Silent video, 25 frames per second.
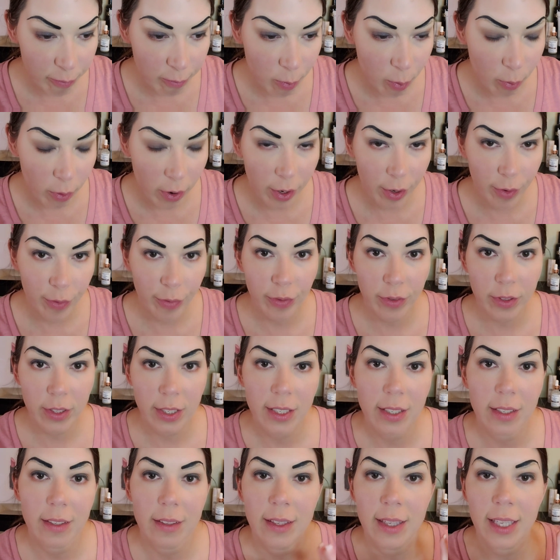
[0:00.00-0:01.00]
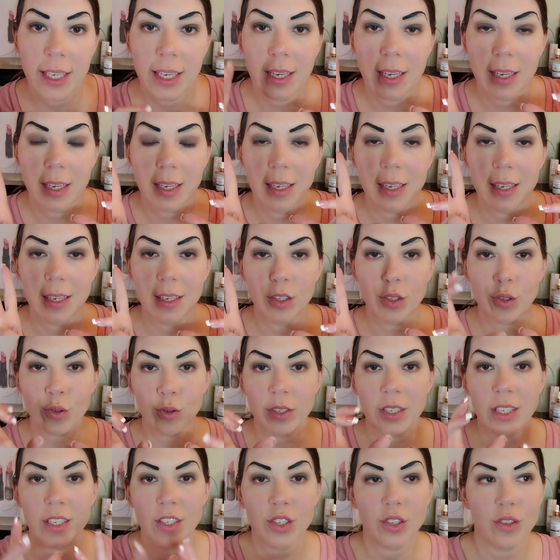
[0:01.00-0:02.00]
morphed the
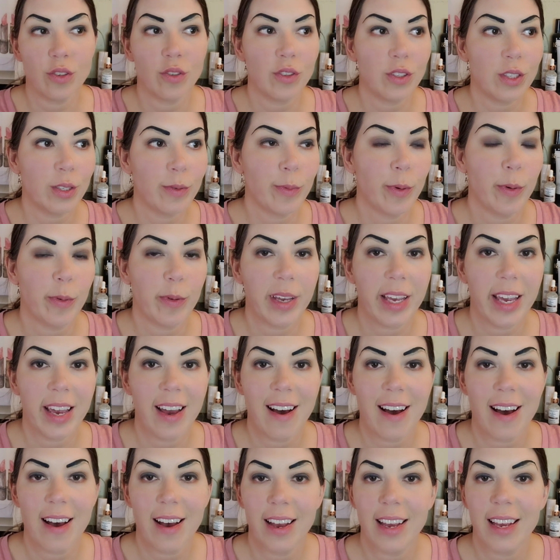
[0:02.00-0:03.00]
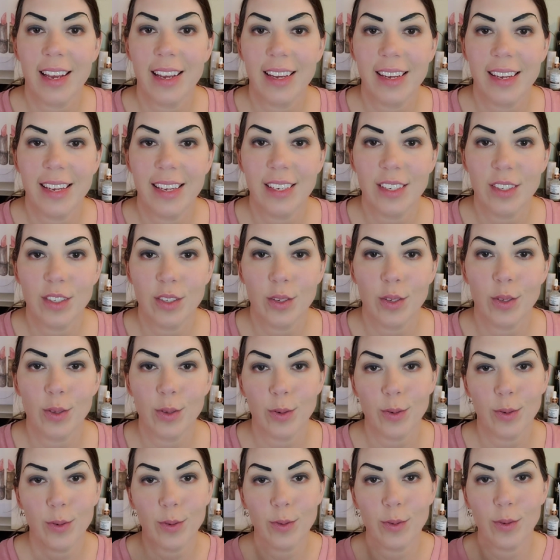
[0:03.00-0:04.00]
traditional smoky eye
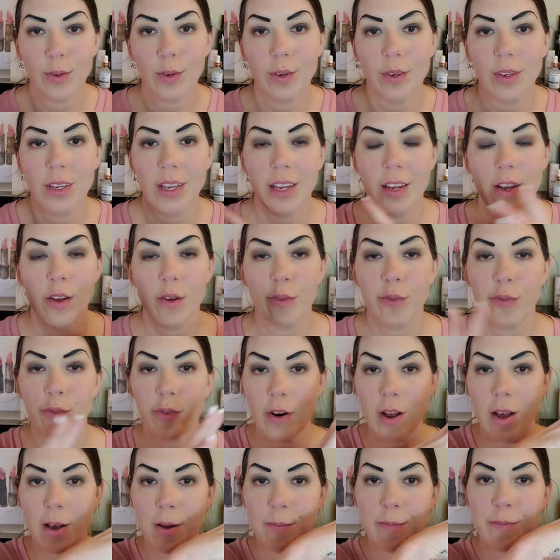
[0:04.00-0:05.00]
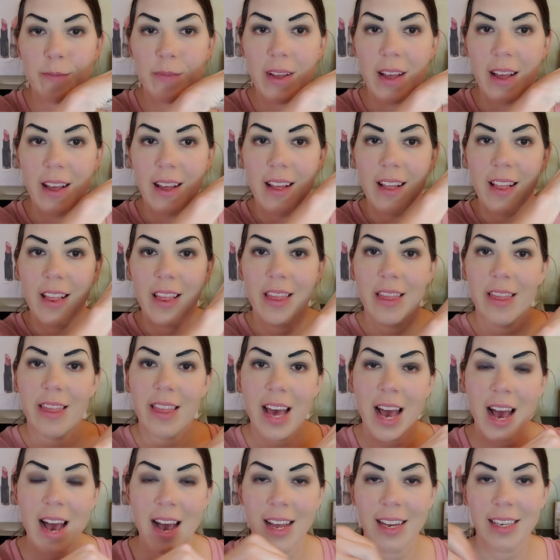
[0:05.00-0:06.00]
from
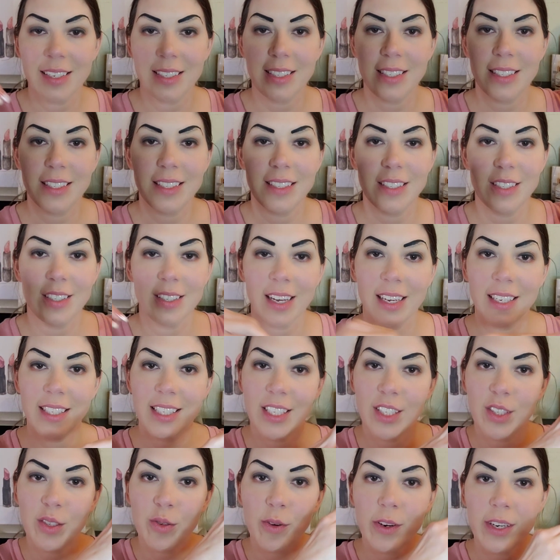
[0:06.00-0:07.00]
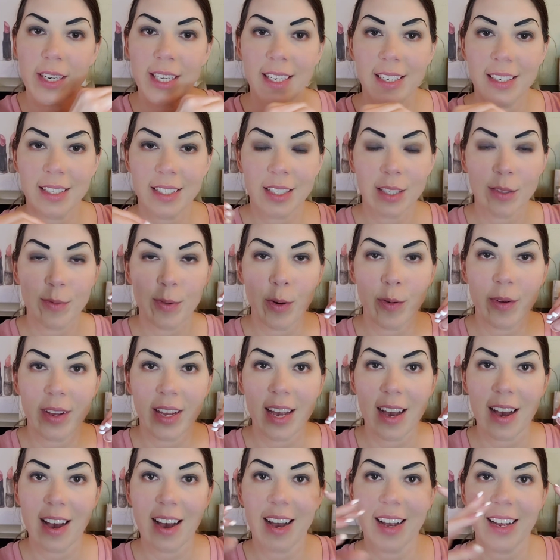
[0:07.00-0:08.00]
that 1920s
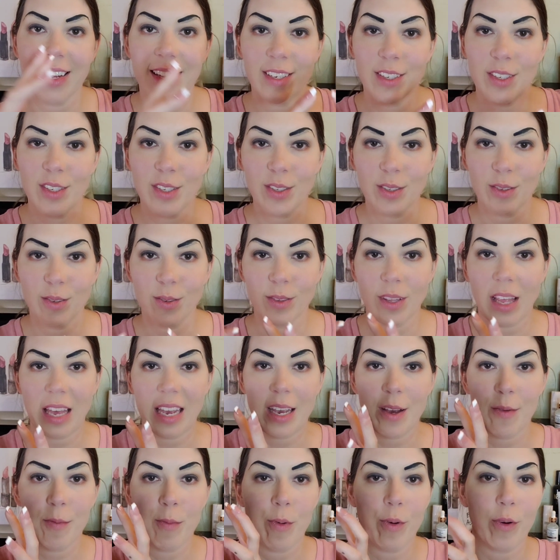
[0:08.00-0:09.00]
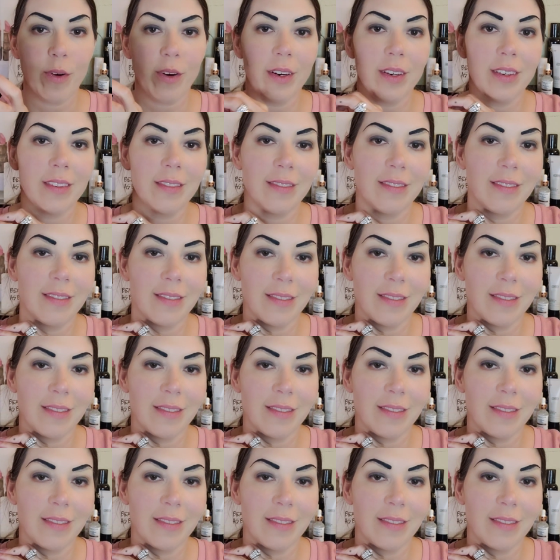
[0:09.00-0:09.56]
smoky eye into like a more